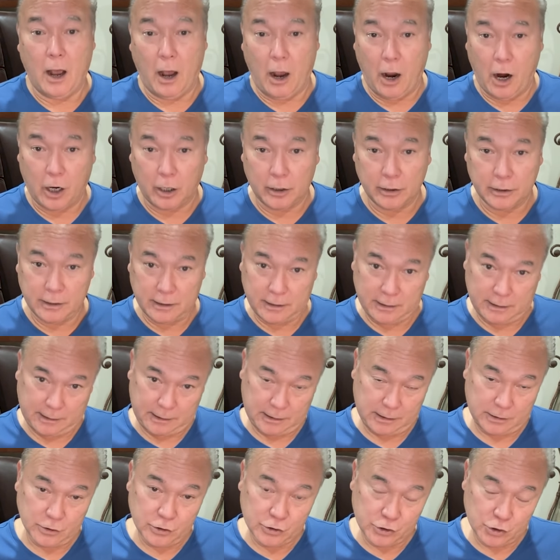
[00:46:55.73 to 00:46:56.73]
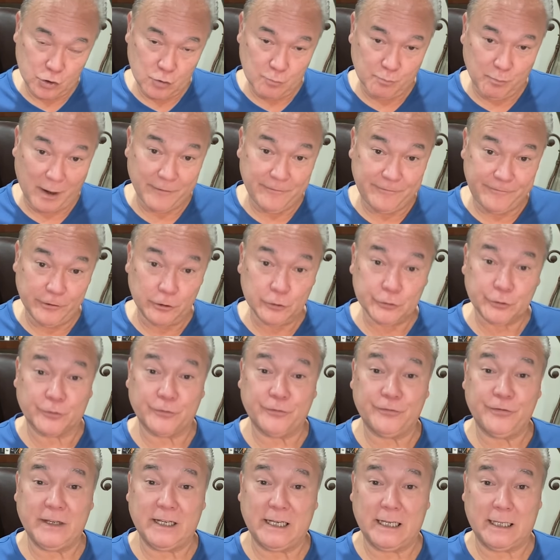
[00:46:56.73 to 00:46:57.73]
are consumed by filter
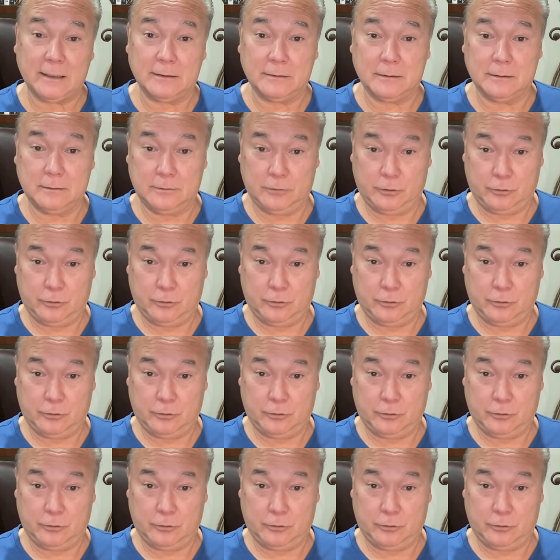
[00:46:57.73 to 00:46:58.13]
feeding